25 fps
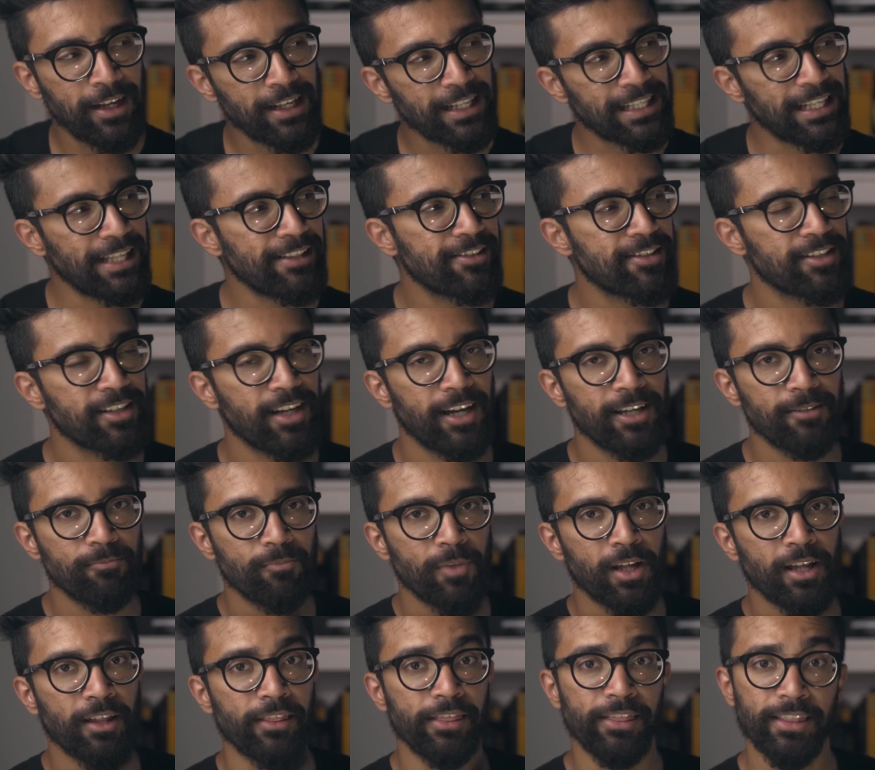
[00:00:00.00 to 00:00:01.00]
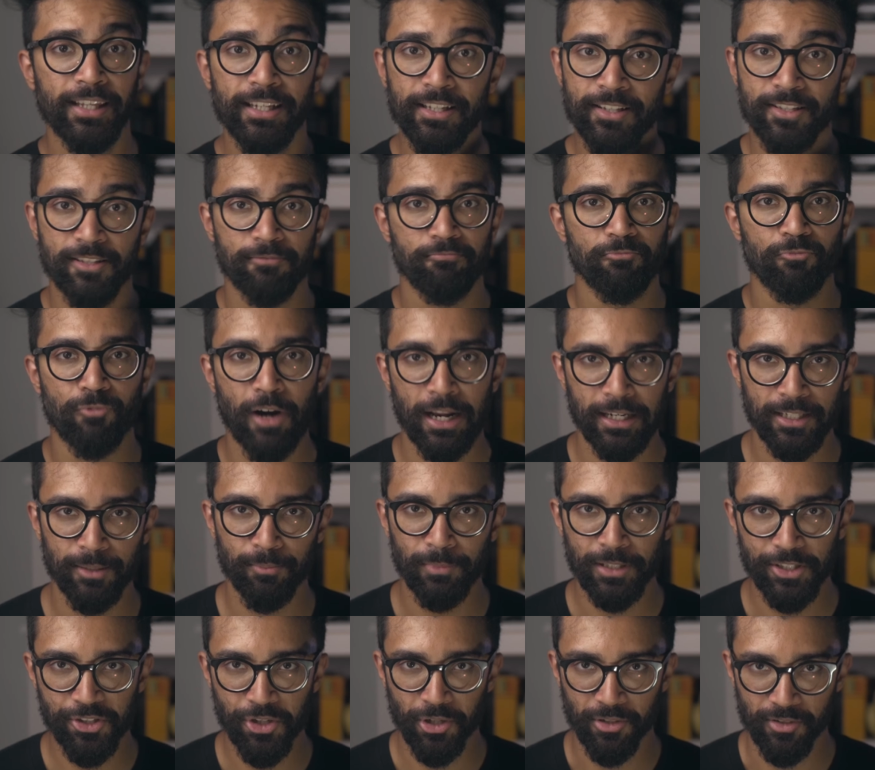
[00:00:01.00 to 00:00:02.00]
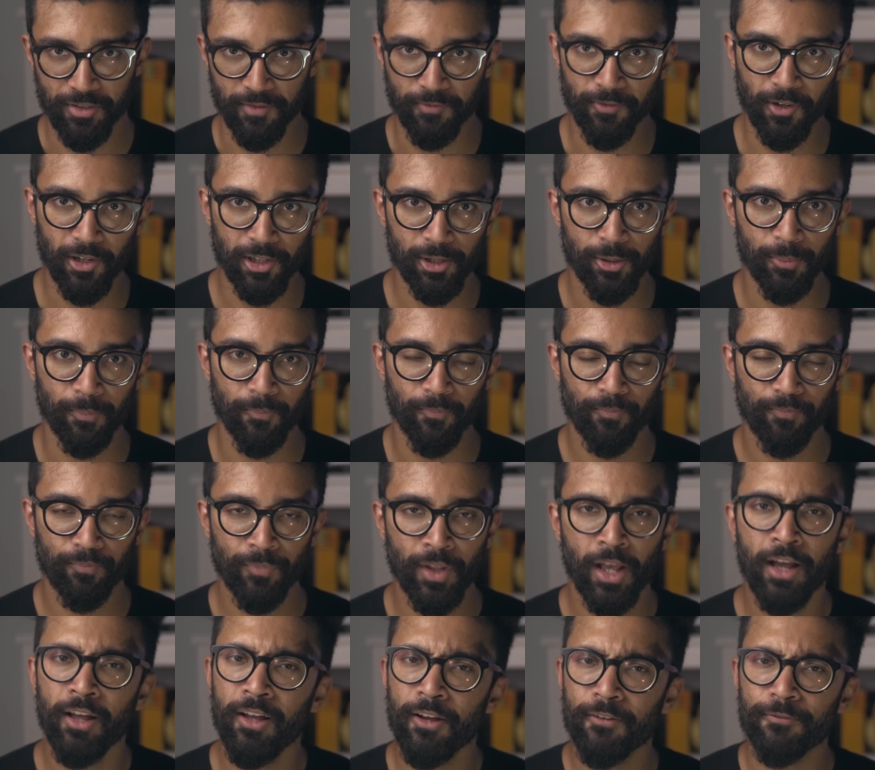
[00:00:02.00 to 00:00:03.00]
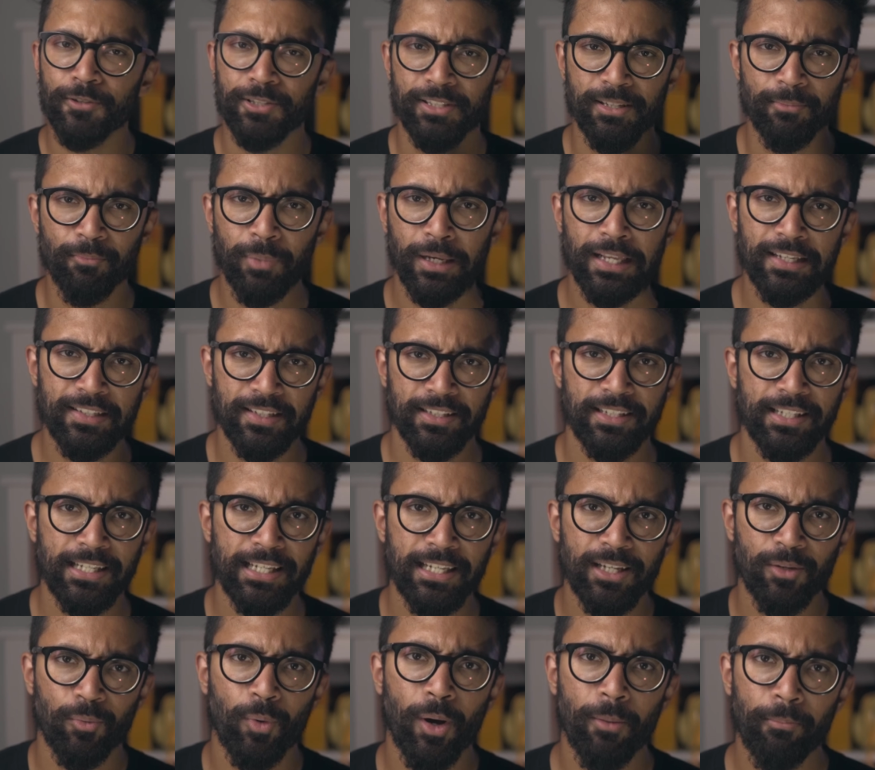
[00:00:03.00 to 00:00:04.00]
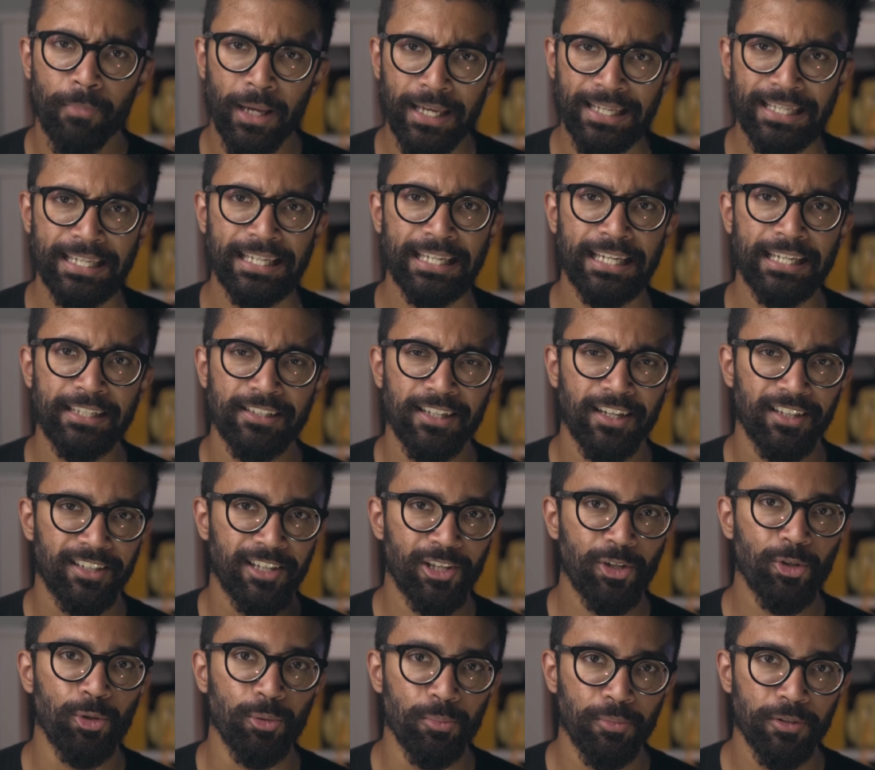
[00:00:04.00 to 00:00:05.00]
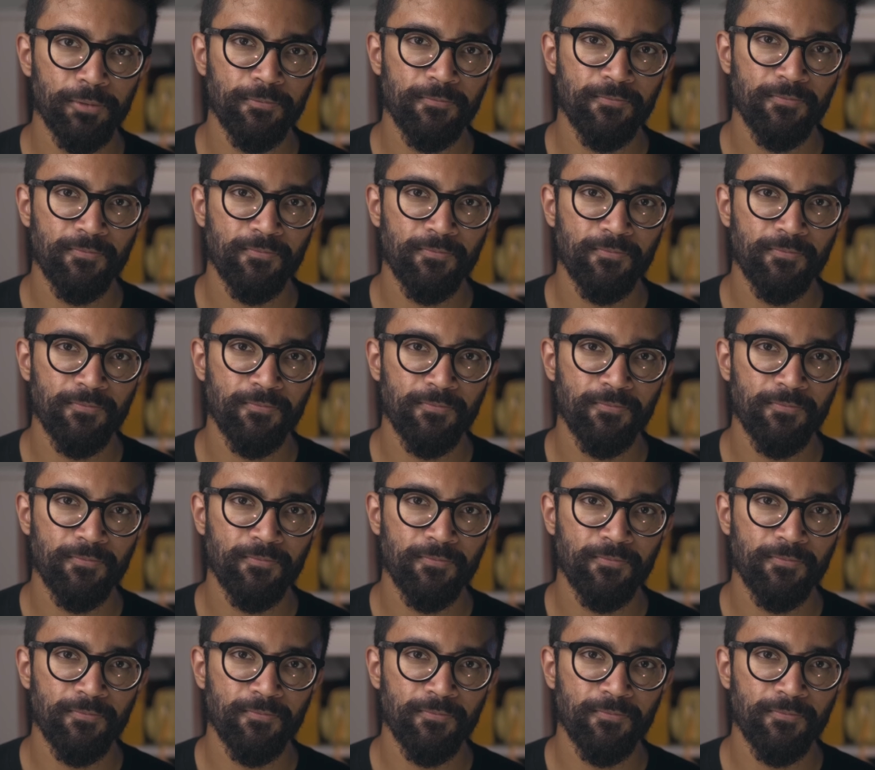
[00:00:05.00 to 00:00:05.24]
Let's say this randomly chosen volume. For simplicity, we're making it a cube.